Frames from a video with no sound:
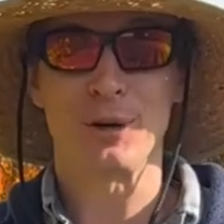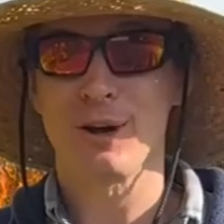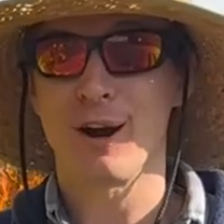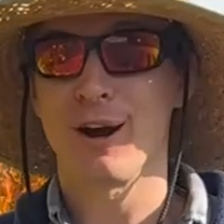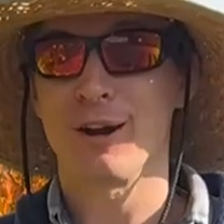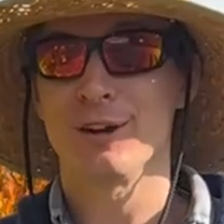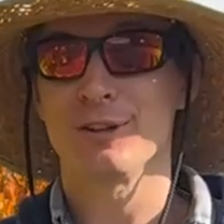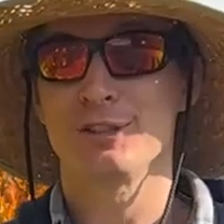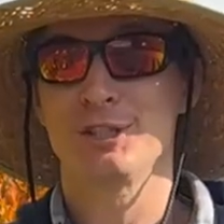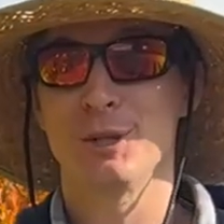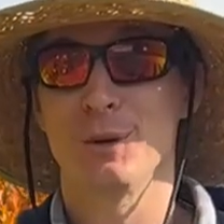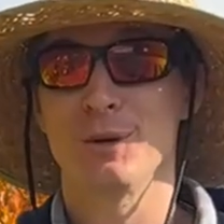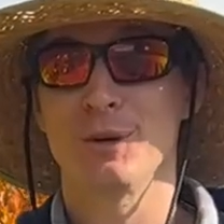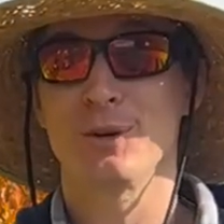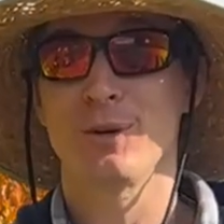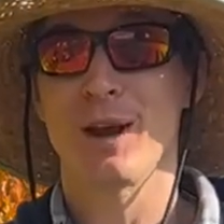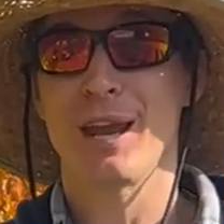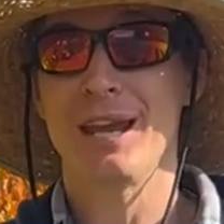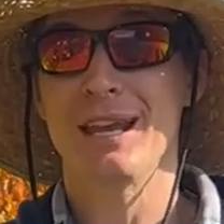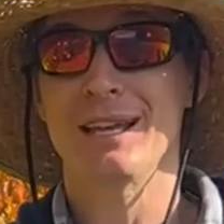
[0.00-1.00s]
your garden is doing
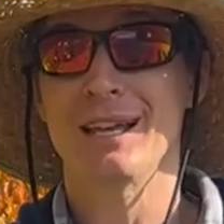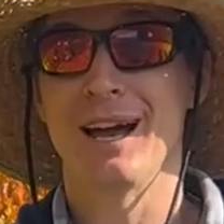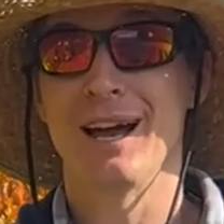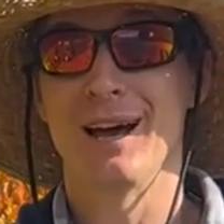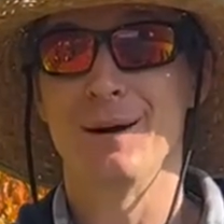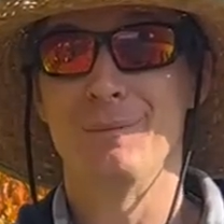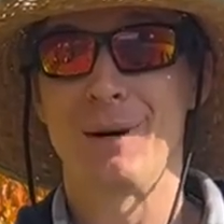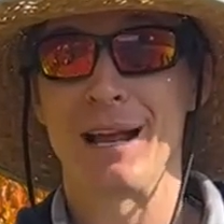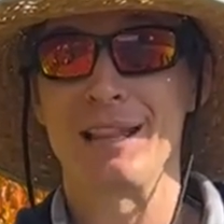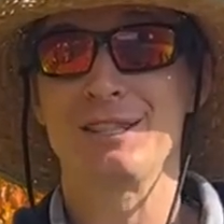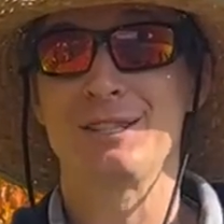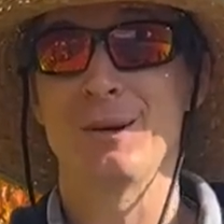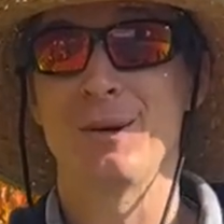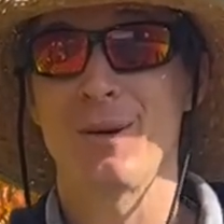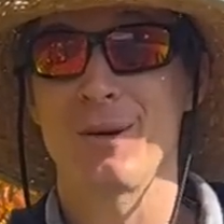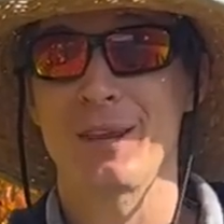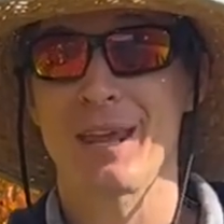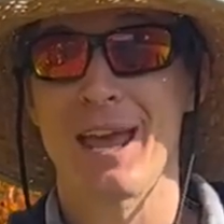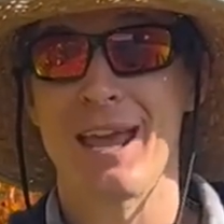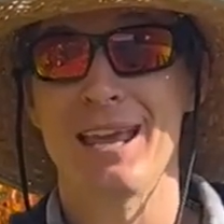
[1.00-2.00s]
great. Mine's doing
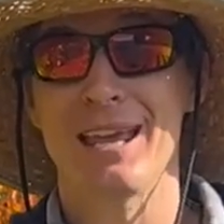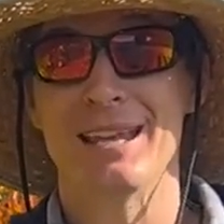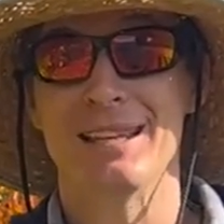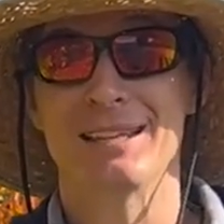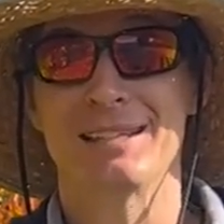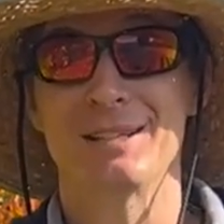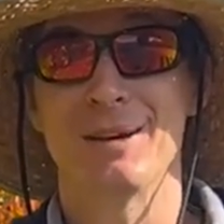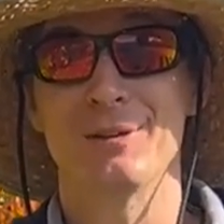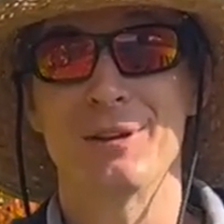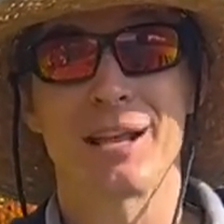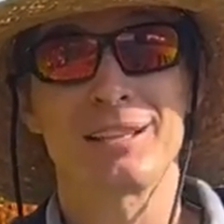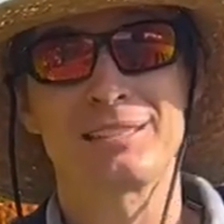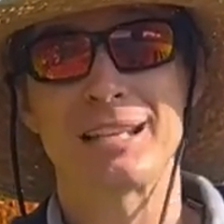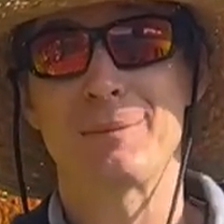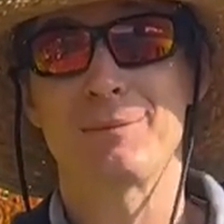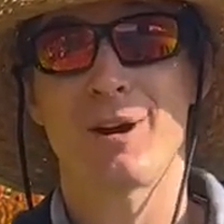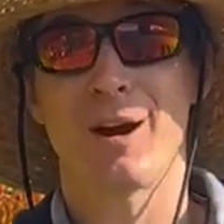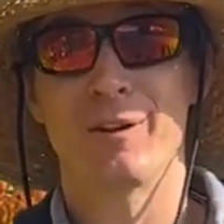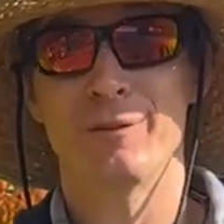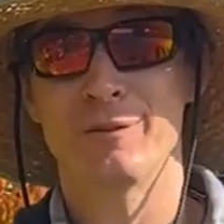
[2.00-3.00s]
okay. And until next
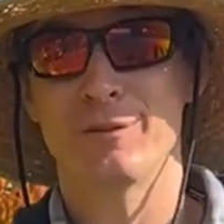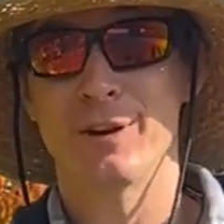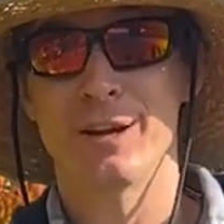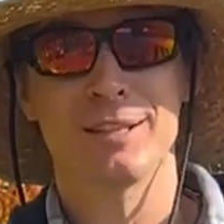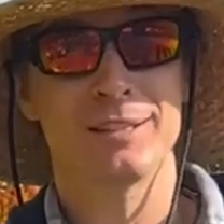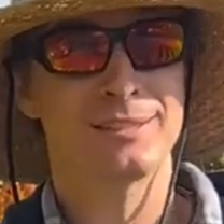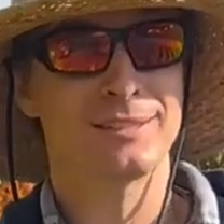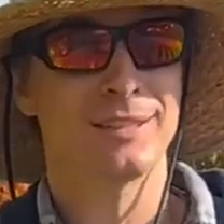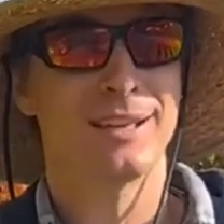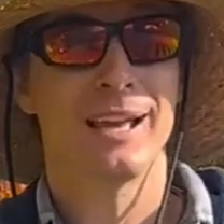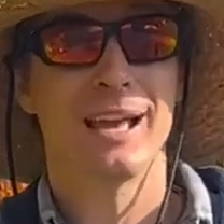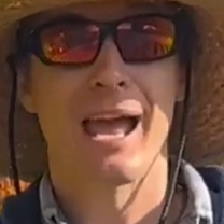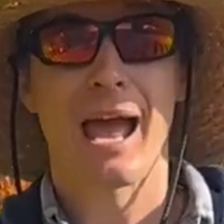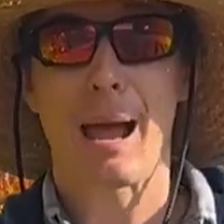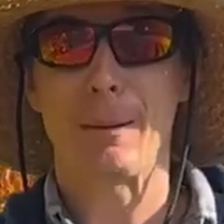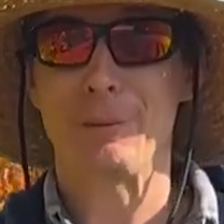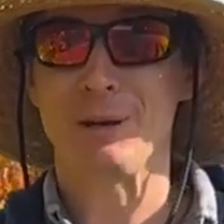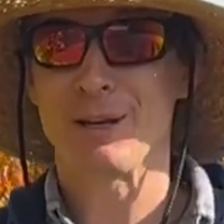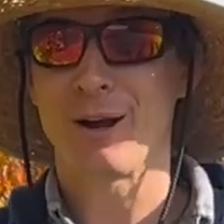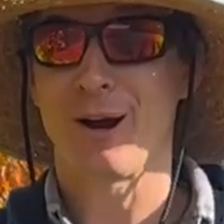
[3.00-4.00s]
time, garden friends,
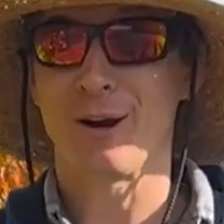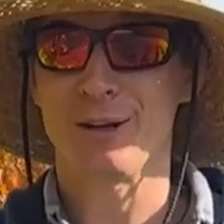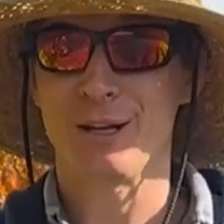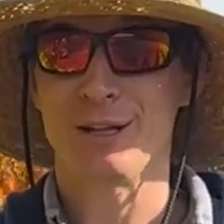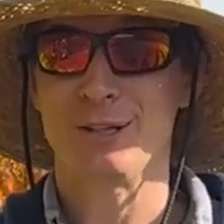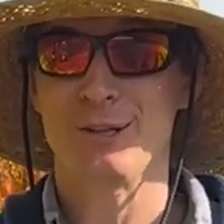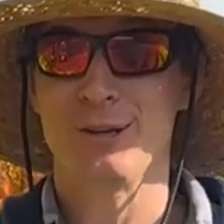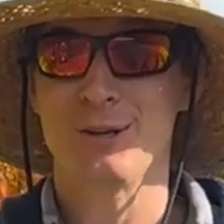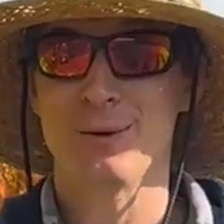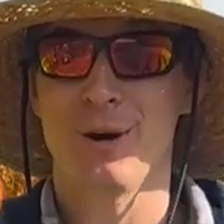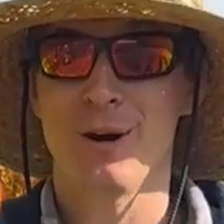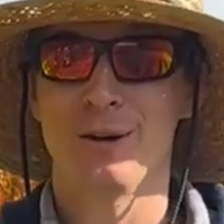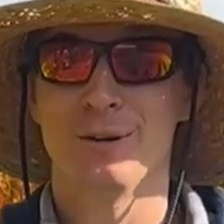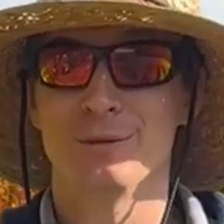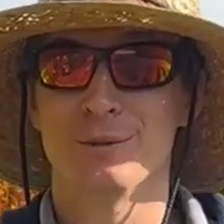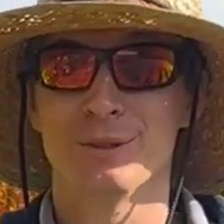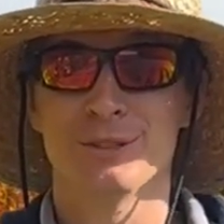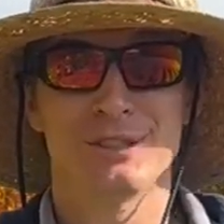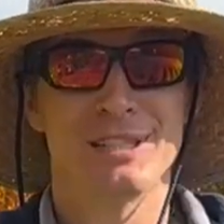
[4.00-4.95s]
happy gardening to you all. We'll